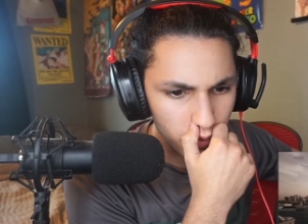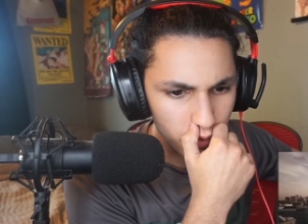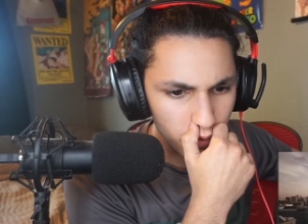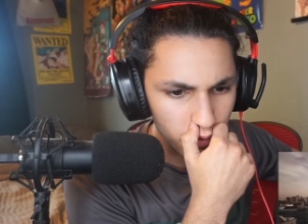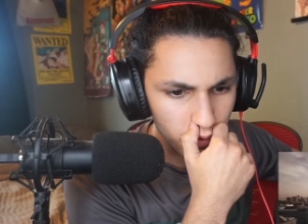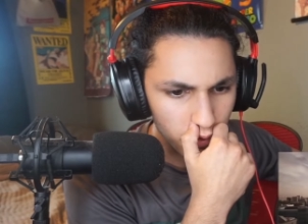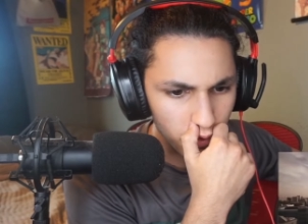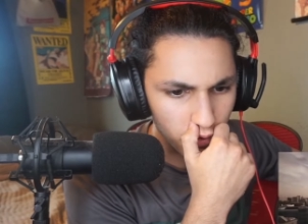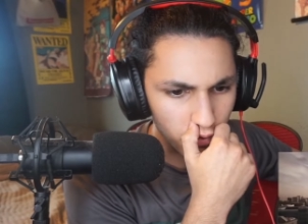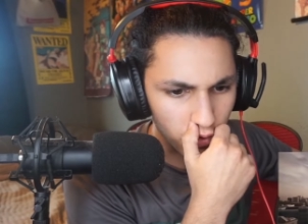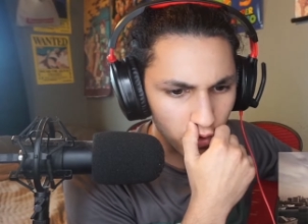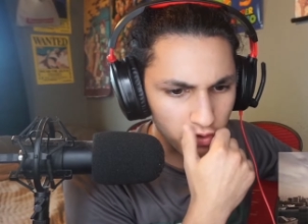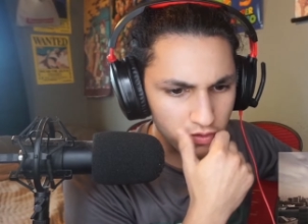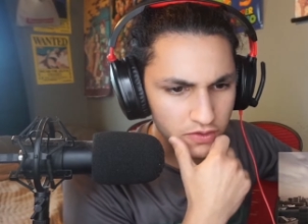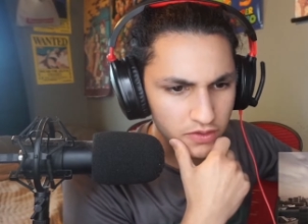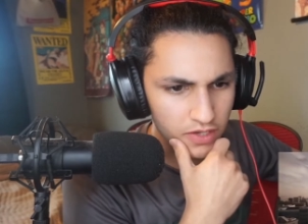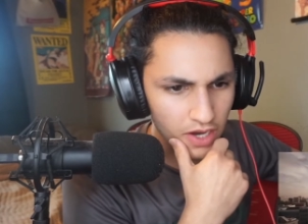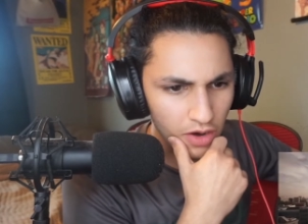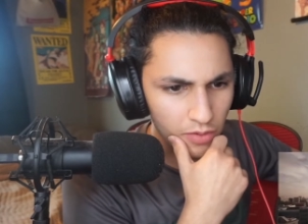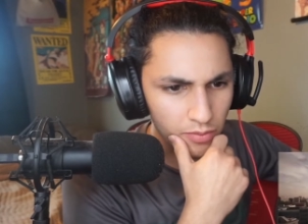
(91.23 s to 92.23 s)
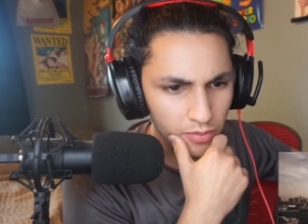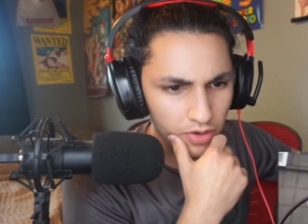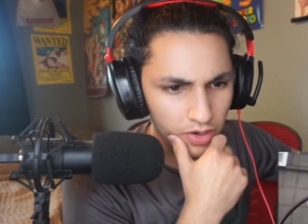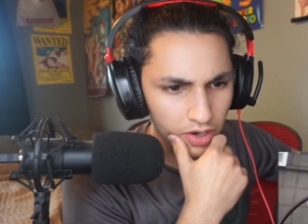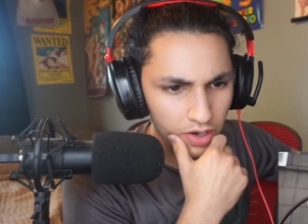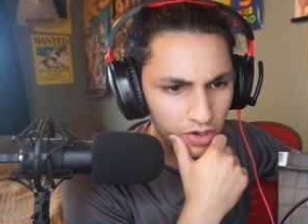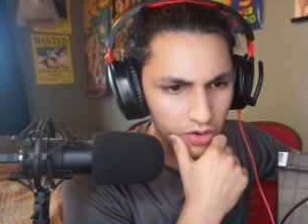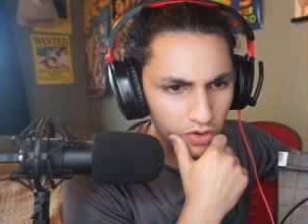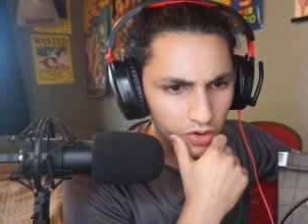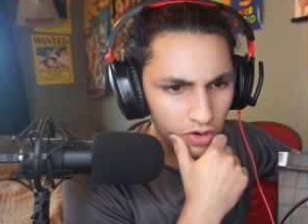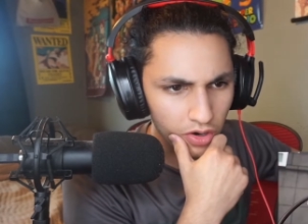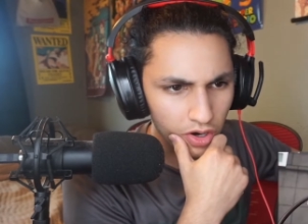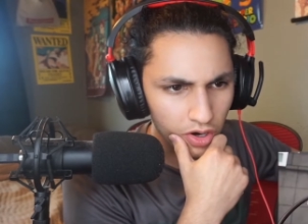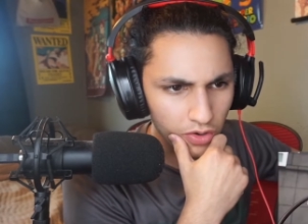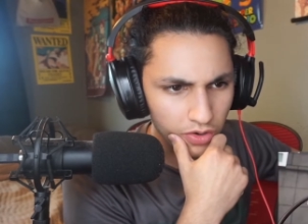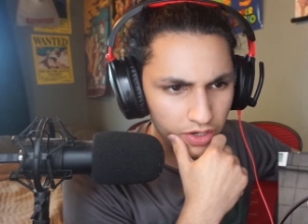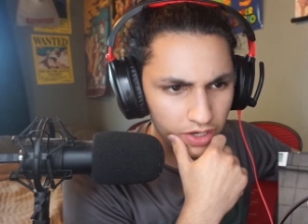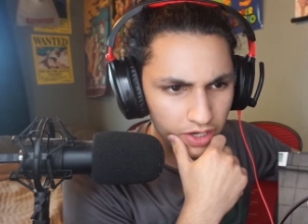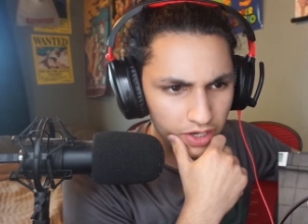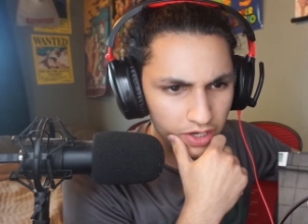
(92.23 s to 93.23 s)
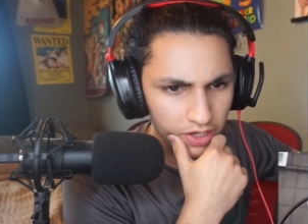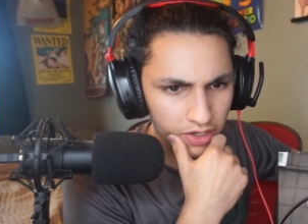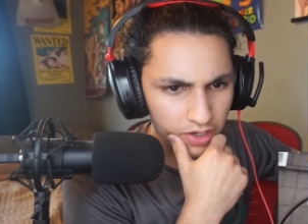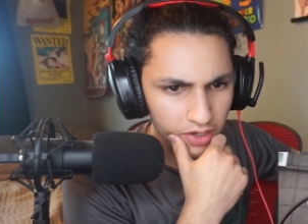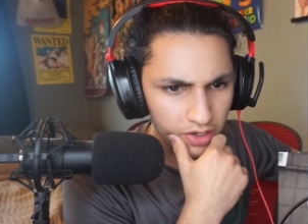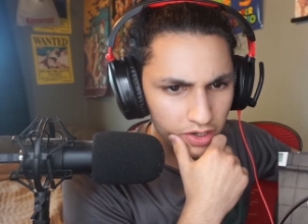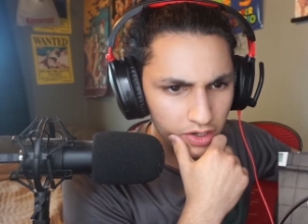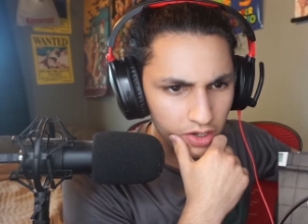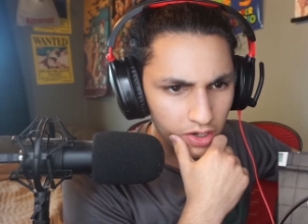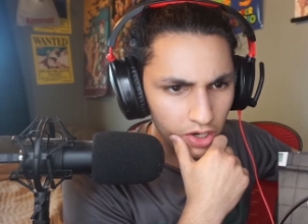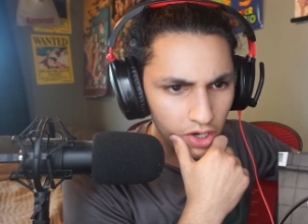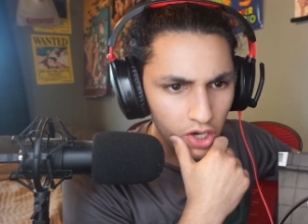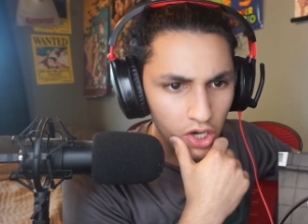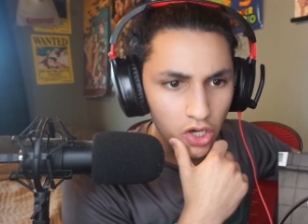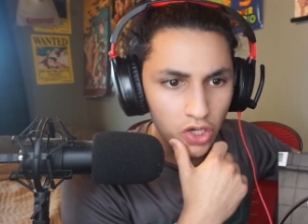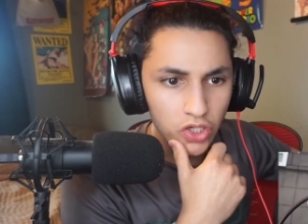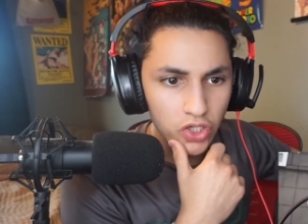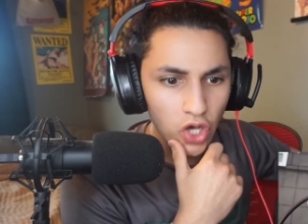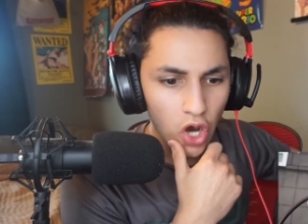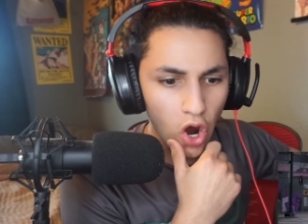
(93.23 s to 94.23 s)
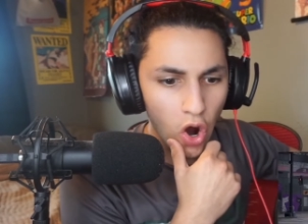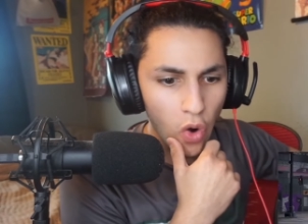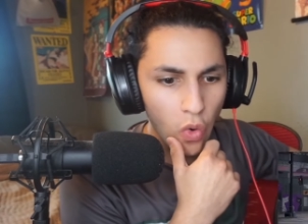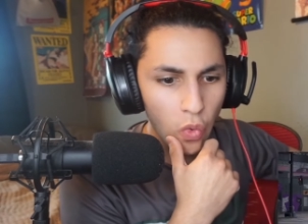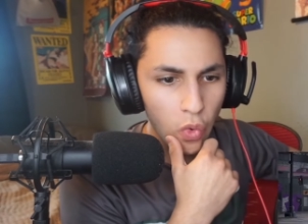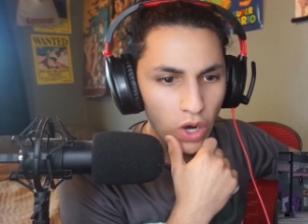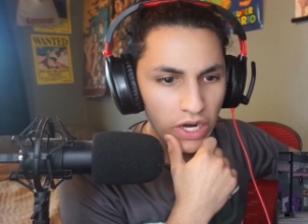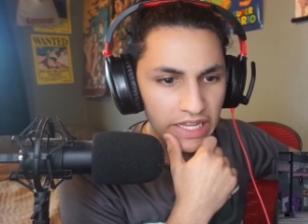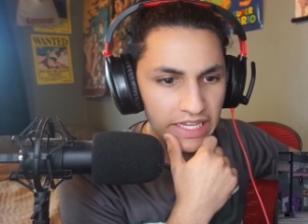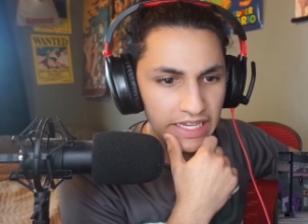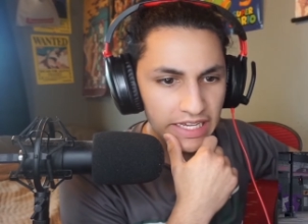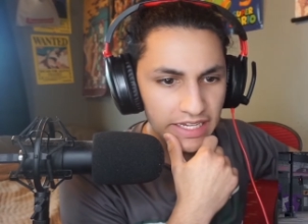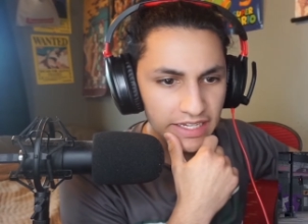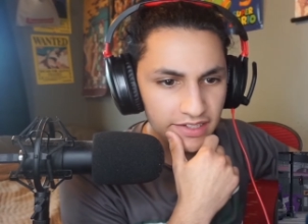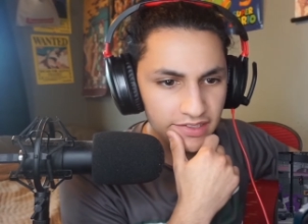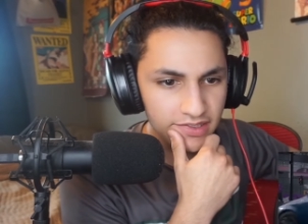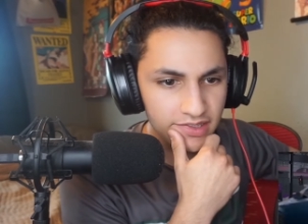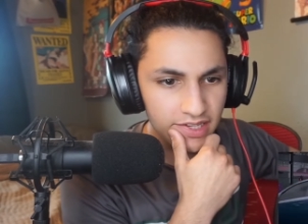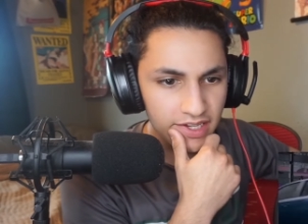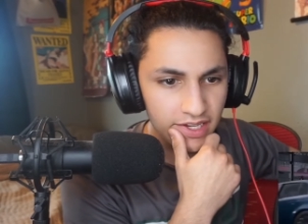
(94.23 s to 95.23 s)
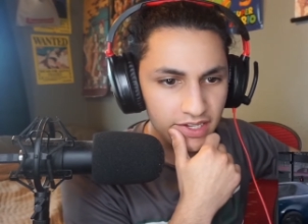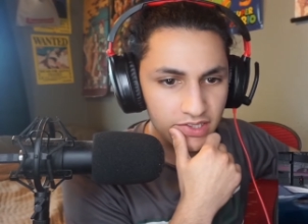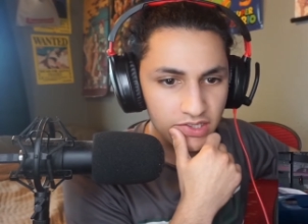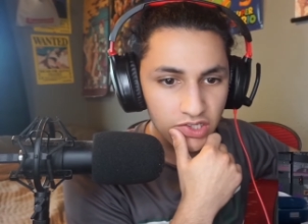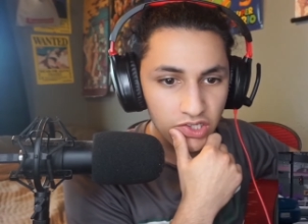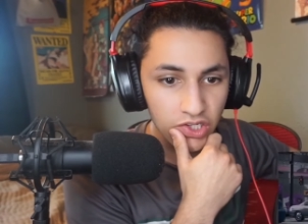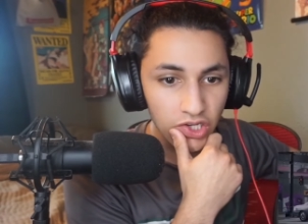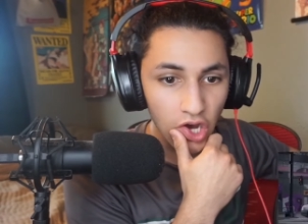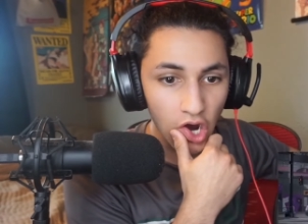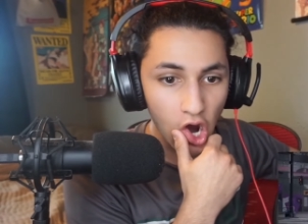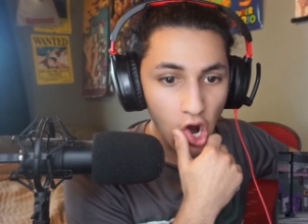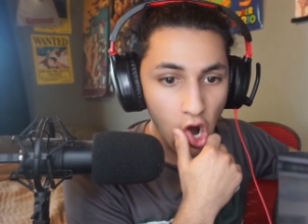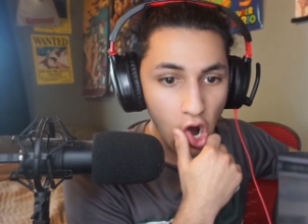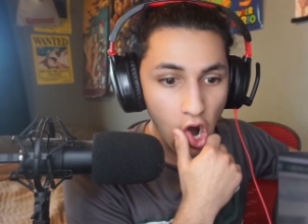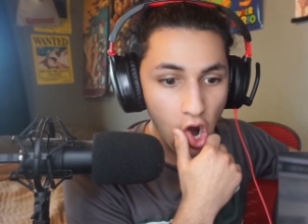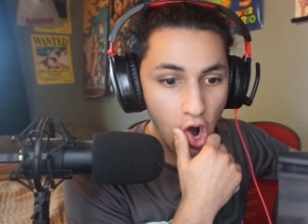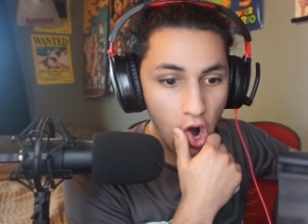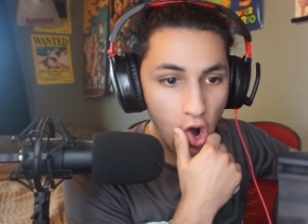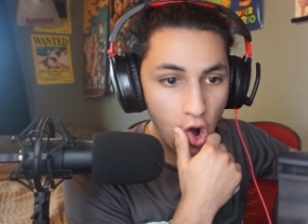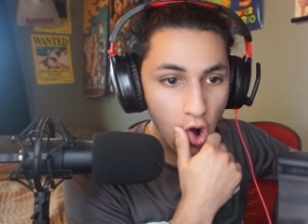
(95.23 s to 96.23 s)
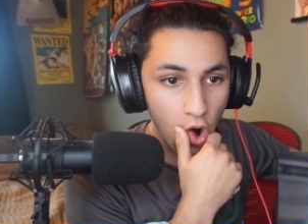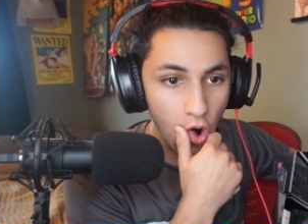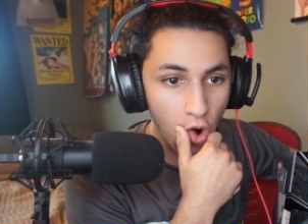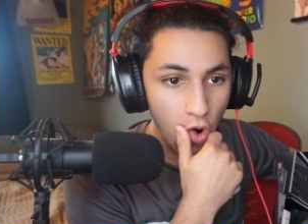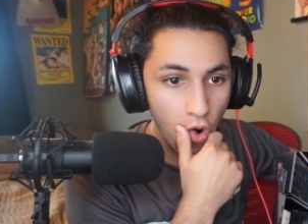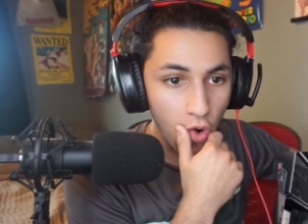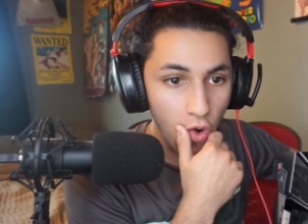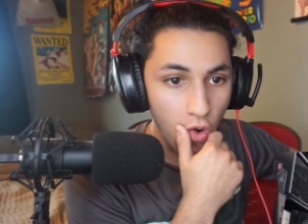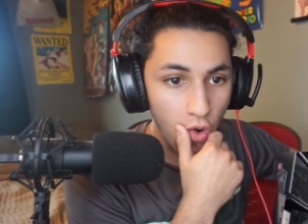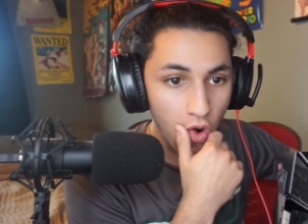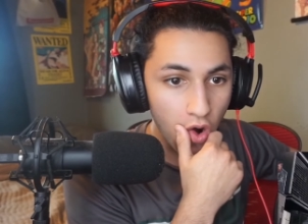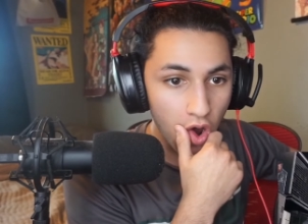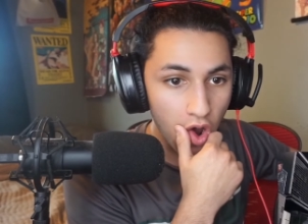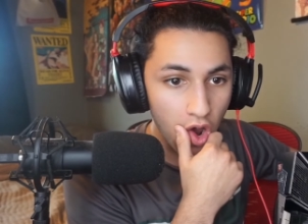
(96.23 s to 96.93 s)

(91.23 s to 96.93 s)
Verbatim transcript: The Crontema. Okay. Yo, what is this? Yo!